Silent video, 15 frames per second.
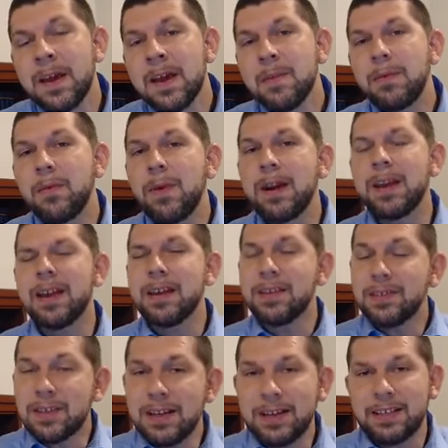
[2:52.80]
But what he
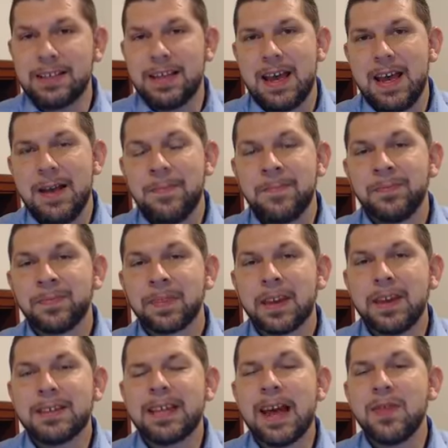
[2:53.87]
is going to say
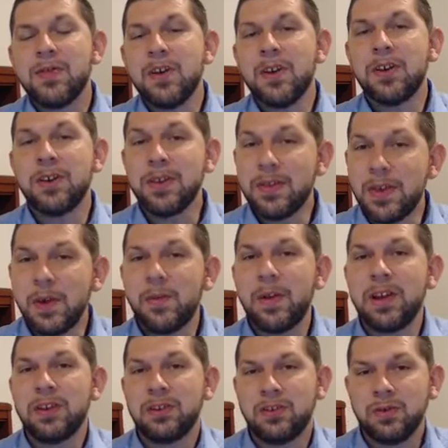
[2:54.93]
is that the good that
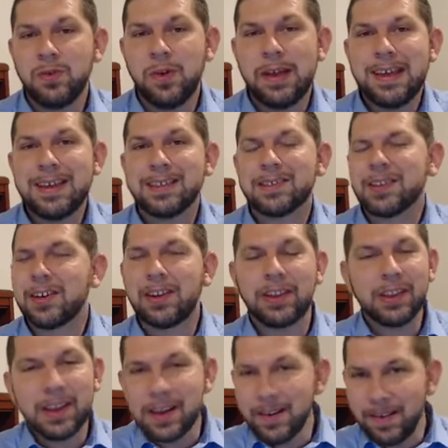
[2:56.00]
we enjoy is
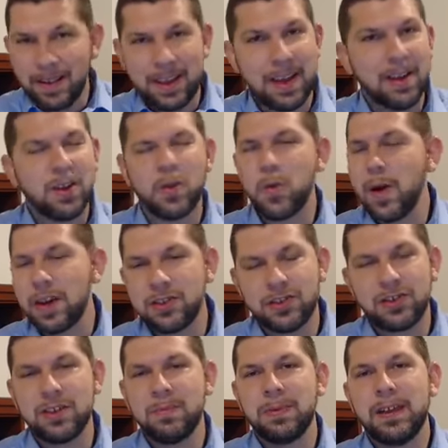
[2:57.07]
clearly,
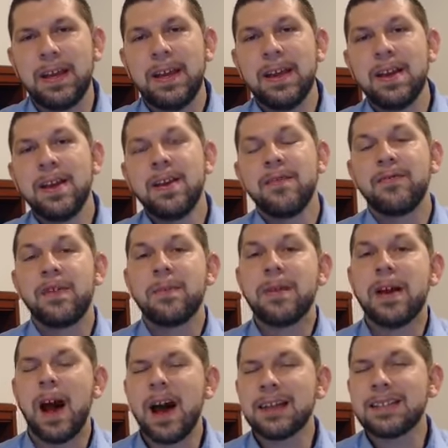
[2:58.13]
unquestionably from
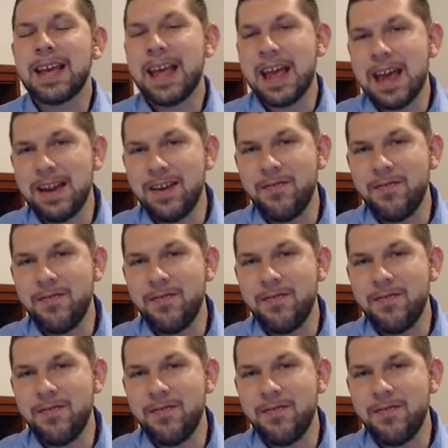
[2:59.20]
God's hand.